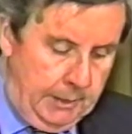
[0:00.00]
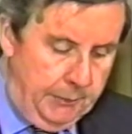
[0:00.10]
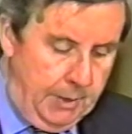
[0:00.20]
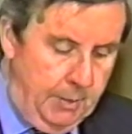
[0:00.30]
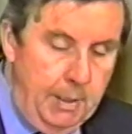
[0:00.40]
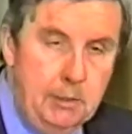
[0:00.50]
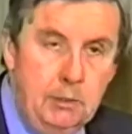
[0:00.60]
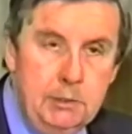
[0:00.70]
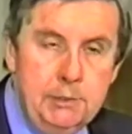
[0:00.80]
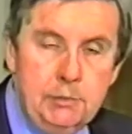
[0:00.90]
If they make
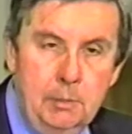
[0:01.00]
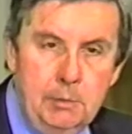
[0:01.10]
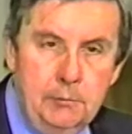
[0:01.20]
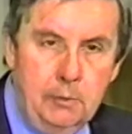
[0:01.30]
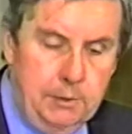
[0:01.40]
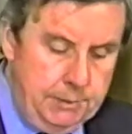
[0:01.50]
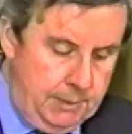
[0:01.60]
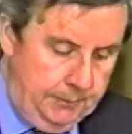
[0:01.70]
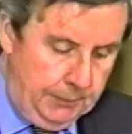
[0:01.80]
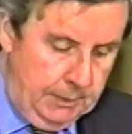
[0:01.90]
all this trouble for
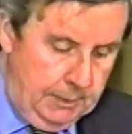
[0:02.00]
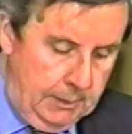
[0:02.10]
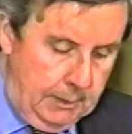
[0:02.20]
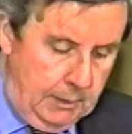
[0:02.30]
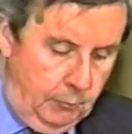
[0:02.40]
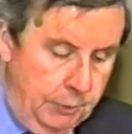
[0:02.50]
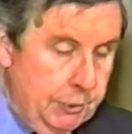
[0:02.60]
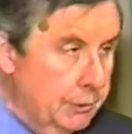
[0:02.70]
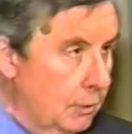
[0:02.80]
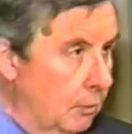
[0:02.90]
us, we'll
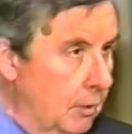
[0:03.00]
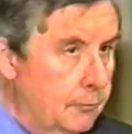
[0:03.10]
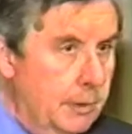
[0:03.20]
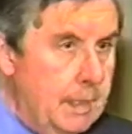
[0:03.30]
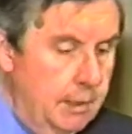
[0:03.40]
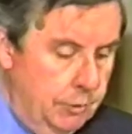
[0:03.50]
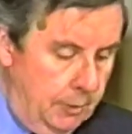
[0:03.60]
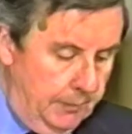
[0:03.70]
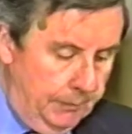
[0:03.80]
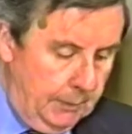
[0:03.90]
just go off with
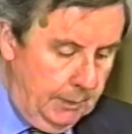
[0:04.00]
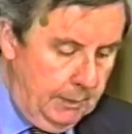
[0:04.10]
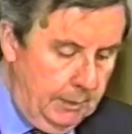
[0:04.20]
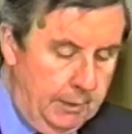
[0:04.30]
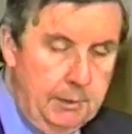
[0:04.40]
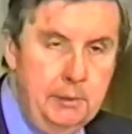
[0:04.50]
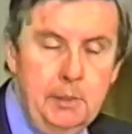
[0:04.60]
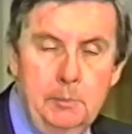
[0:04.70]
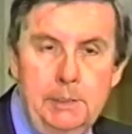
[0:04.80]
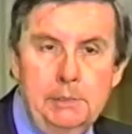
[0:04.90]
Asia, and then
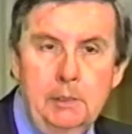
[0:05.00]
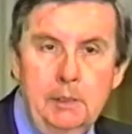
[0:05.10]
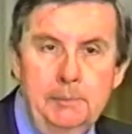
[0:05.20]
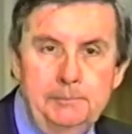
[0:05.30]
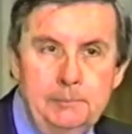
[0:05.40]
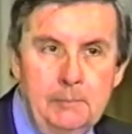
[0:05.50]
they'll be sorry."